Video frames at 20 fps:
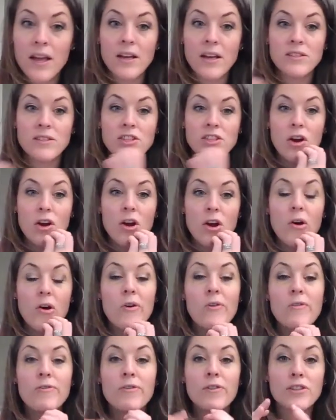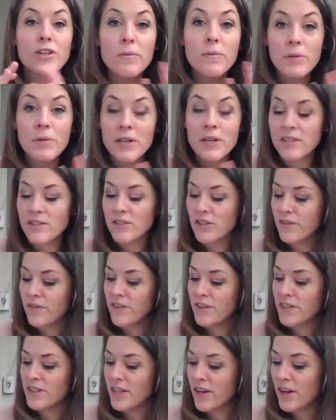so for complete
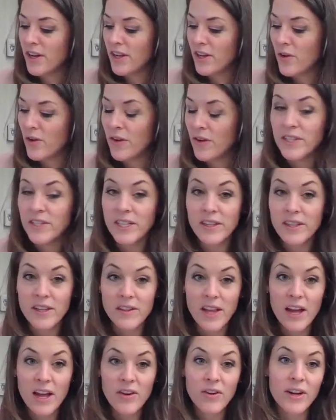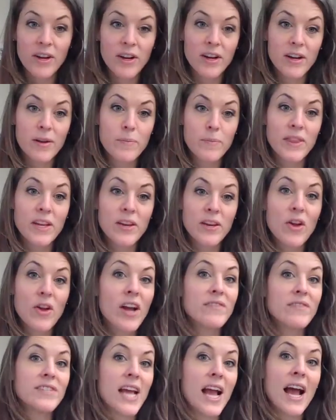surface area, you have to take the lateral area, but then you
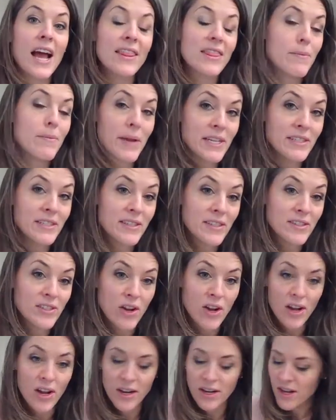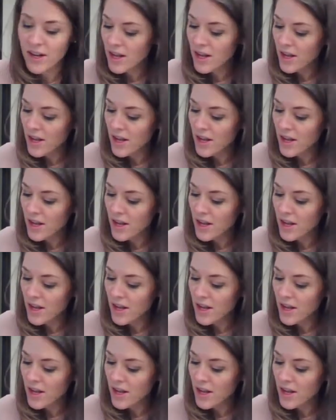have to add the bases on.